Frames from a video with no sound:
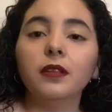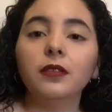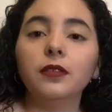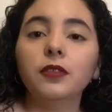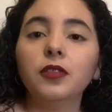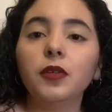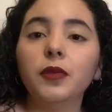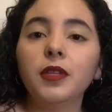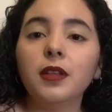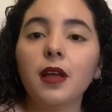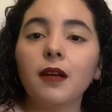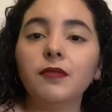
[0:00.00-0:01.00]
So in the
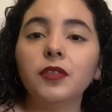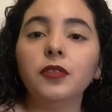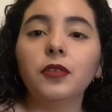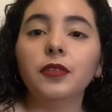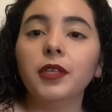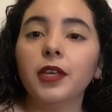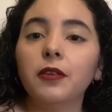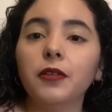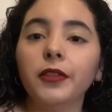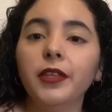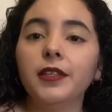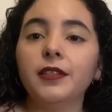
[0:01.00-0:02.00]
novel, Don
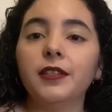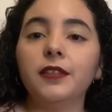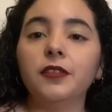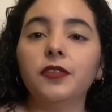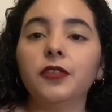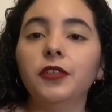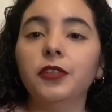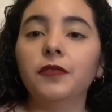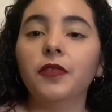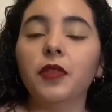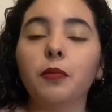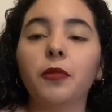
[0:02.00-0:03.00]
Quixote is in search
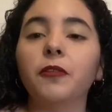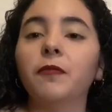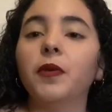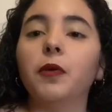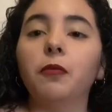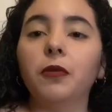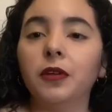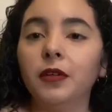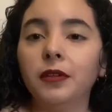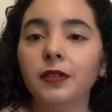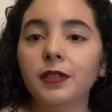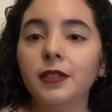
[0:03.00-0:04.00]
for the perfect
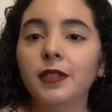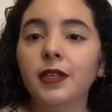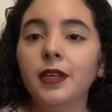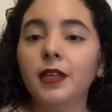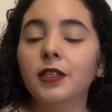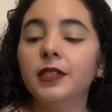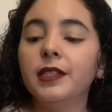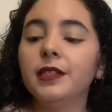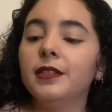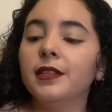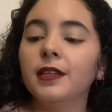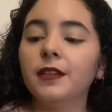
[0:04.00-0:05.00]
world.
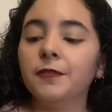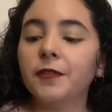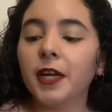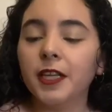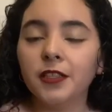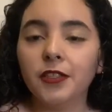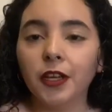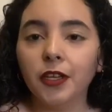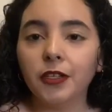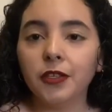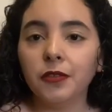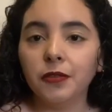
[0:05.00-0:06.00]
This signifies
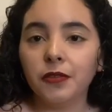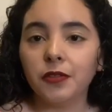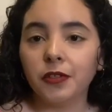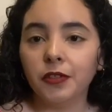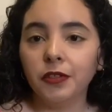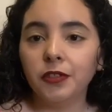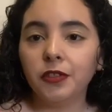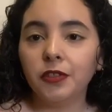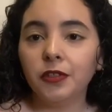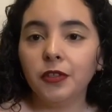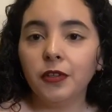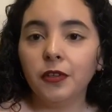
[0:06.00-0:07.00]
Don Q's search
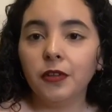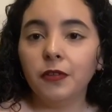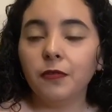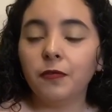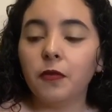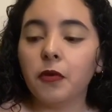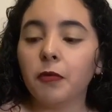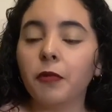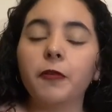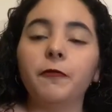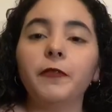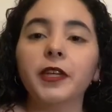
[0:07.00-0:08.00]
for
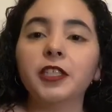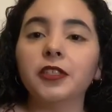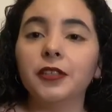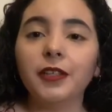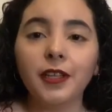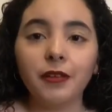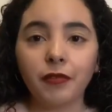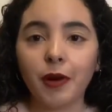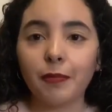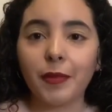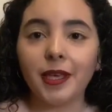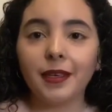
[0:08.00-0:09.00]
perfection in
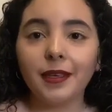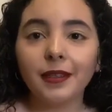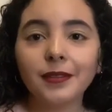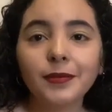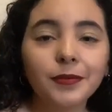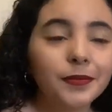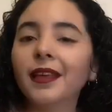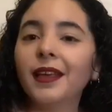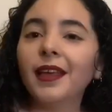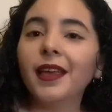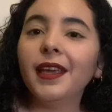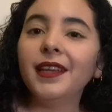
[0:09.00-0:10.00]
rum making.
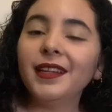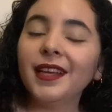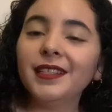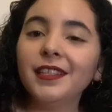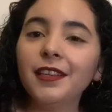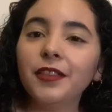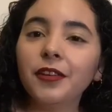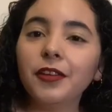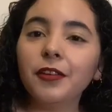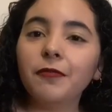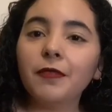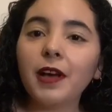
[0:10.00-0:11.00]
In
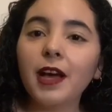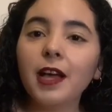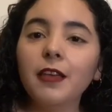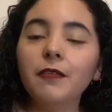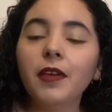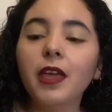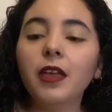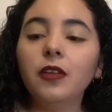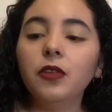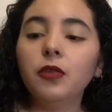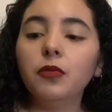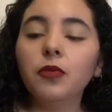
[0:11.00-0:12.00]
1935, a
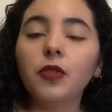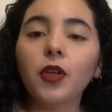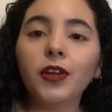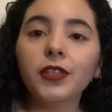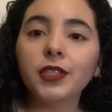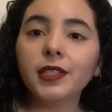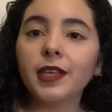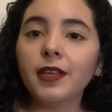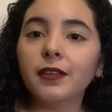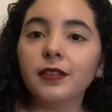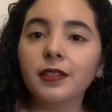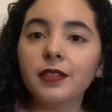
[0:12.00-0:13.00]
new
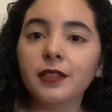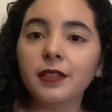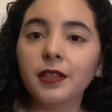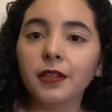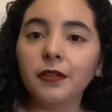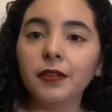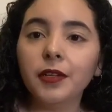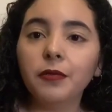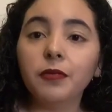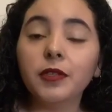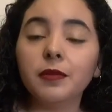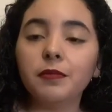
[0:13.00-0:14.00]
large-scale distillery
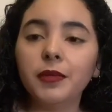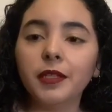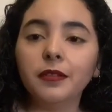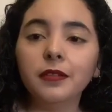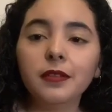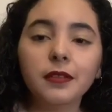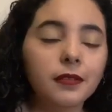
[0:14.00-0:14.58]
was built,